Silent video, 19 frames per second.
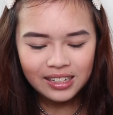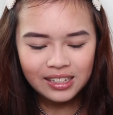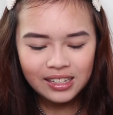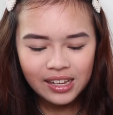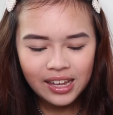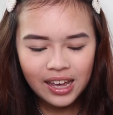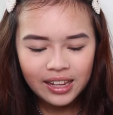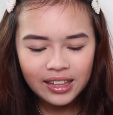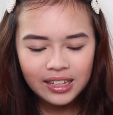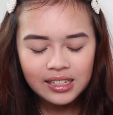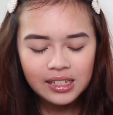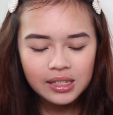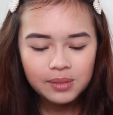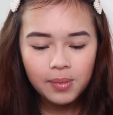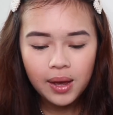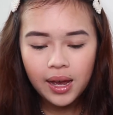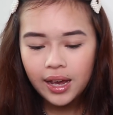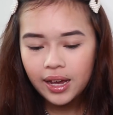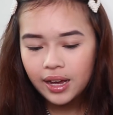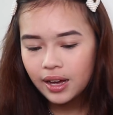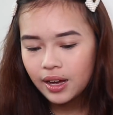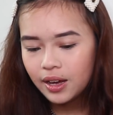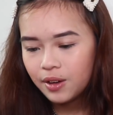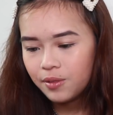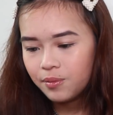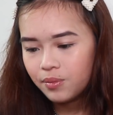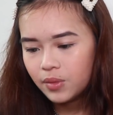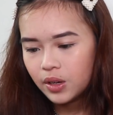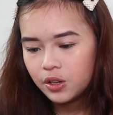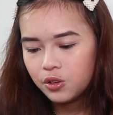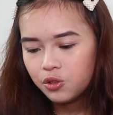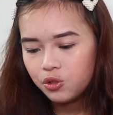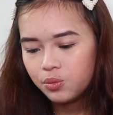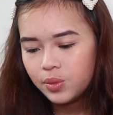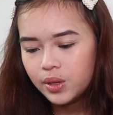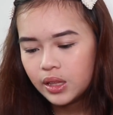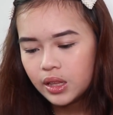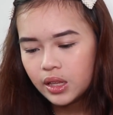So yeah, this is my
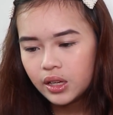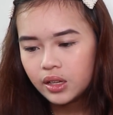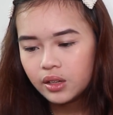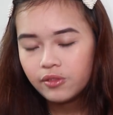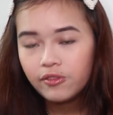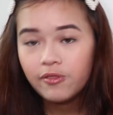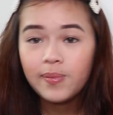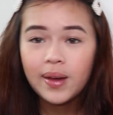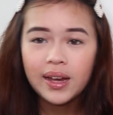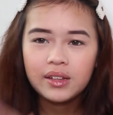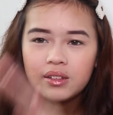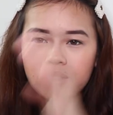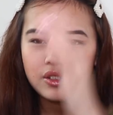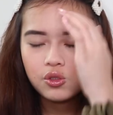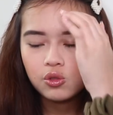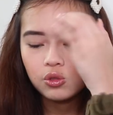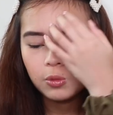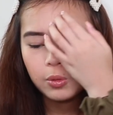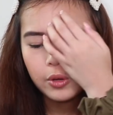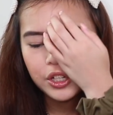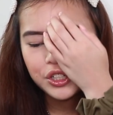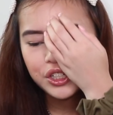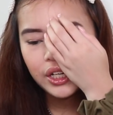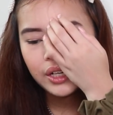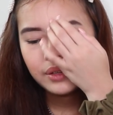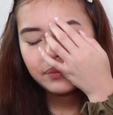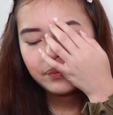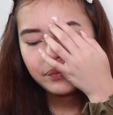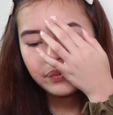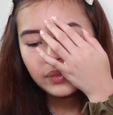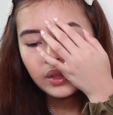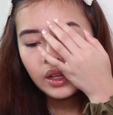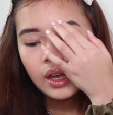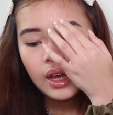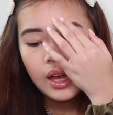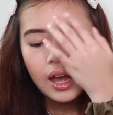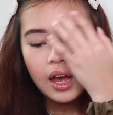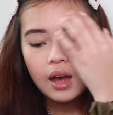Adobe thing, my school project.
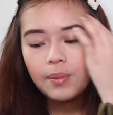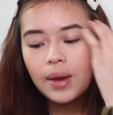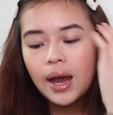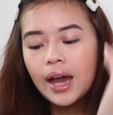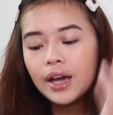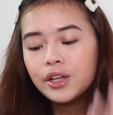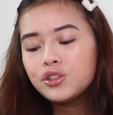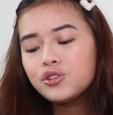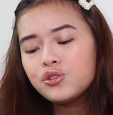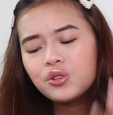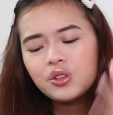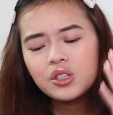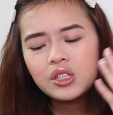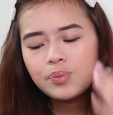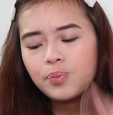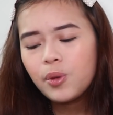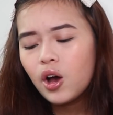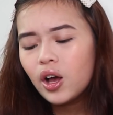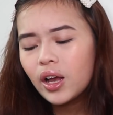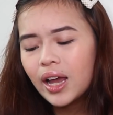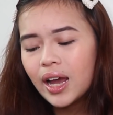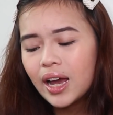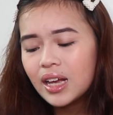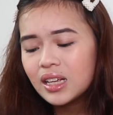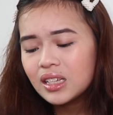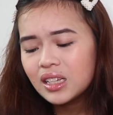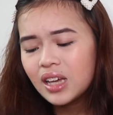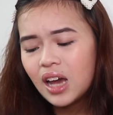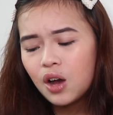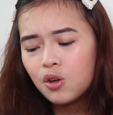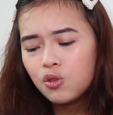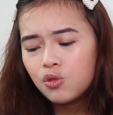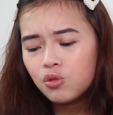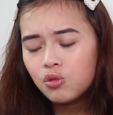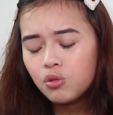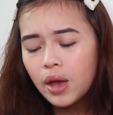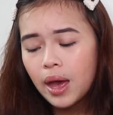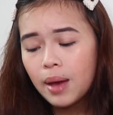On my iTunes, podcast,
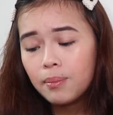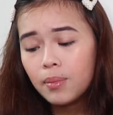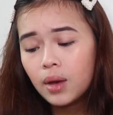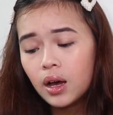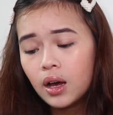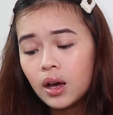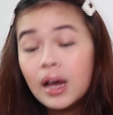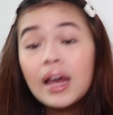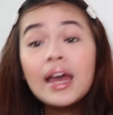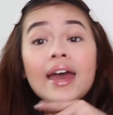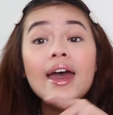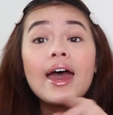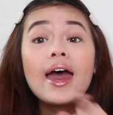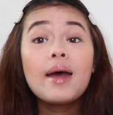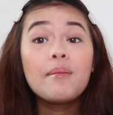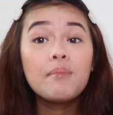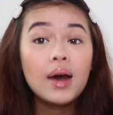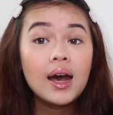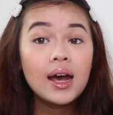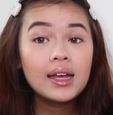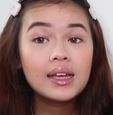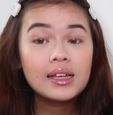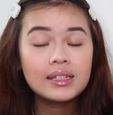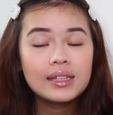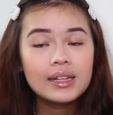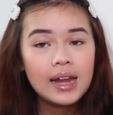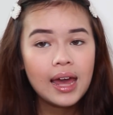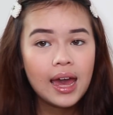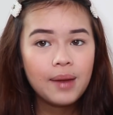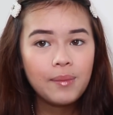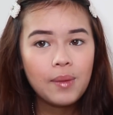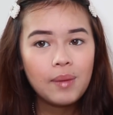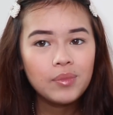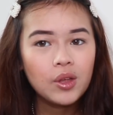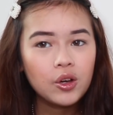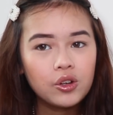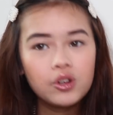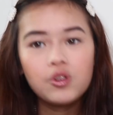Yahoo, Emma. Emma is an app.
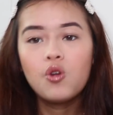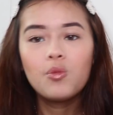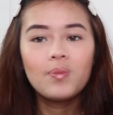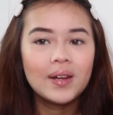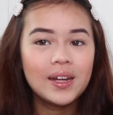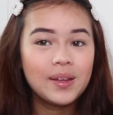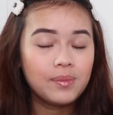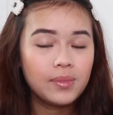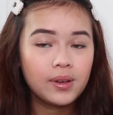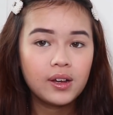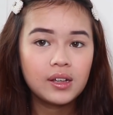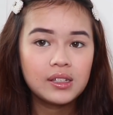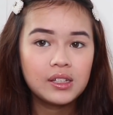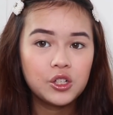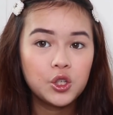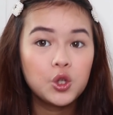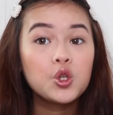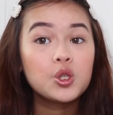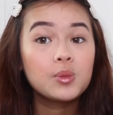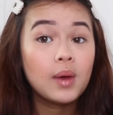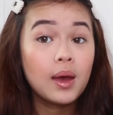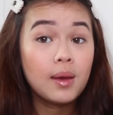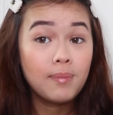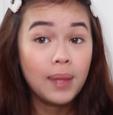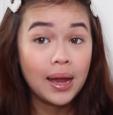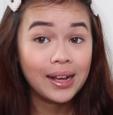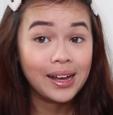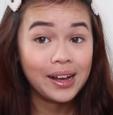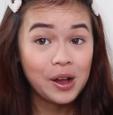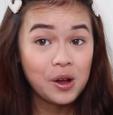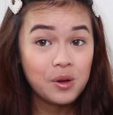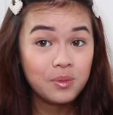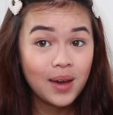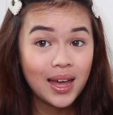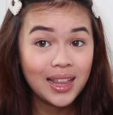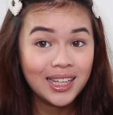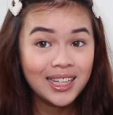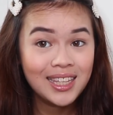I'm not going to open it because it shows my bank
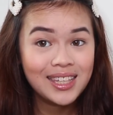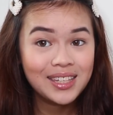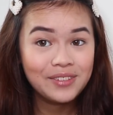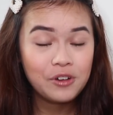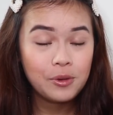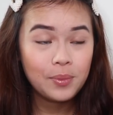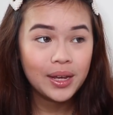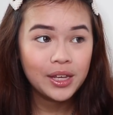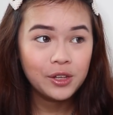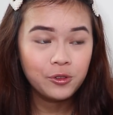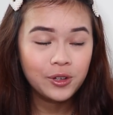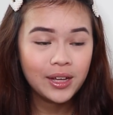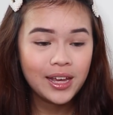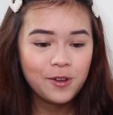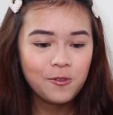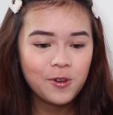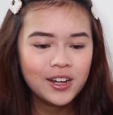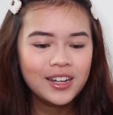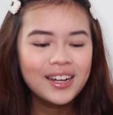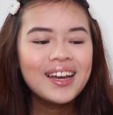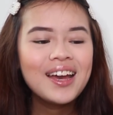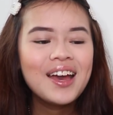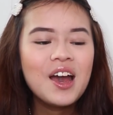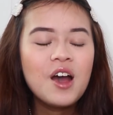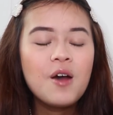account balance for my UK one.